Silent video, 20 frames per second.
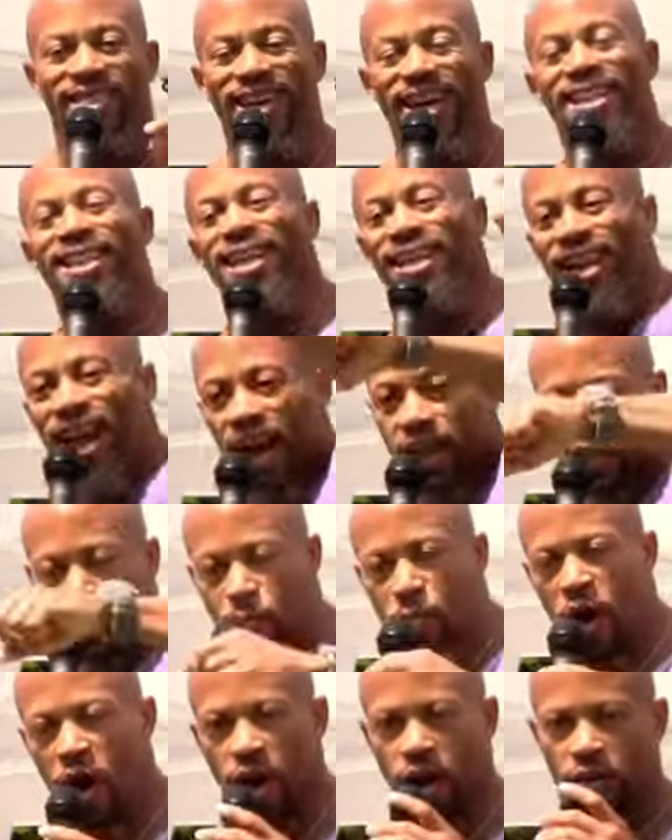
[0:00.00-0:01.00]
Then the
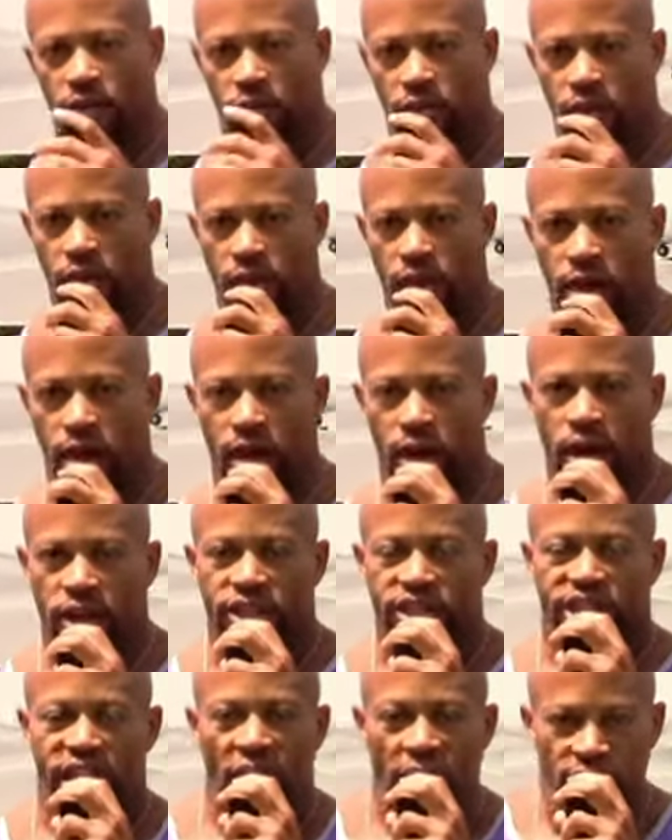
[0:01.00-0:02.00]
next month,
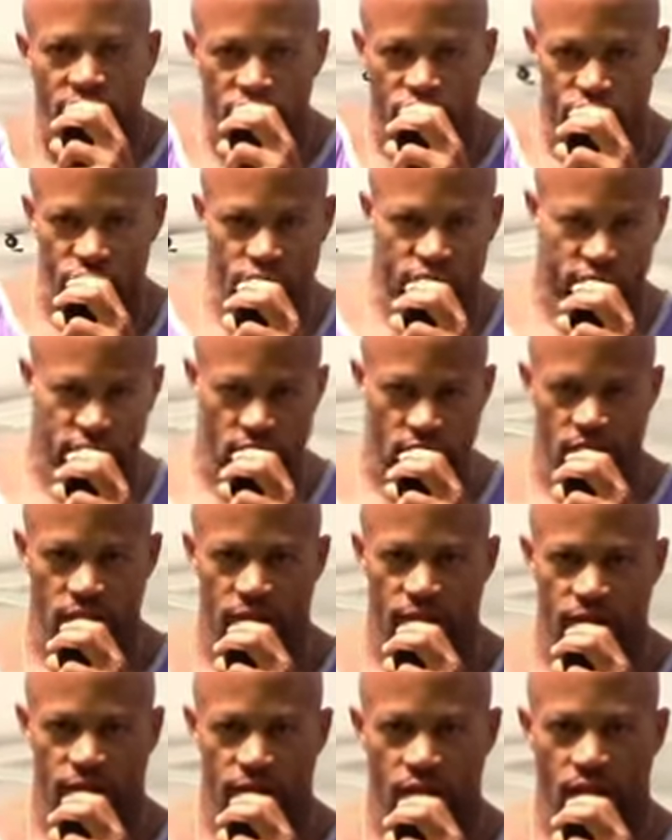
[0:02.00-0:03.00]
challenge
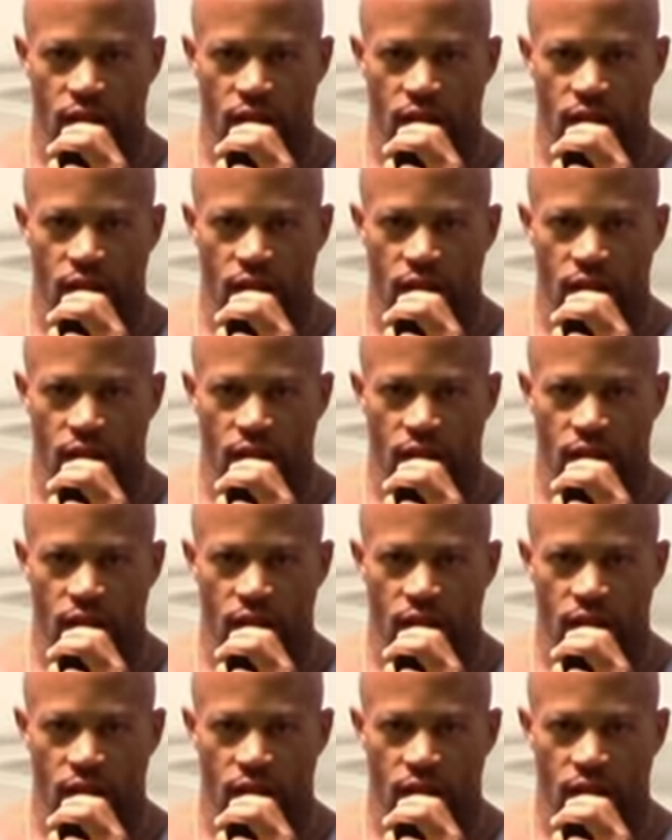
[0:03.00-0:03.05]
yourself.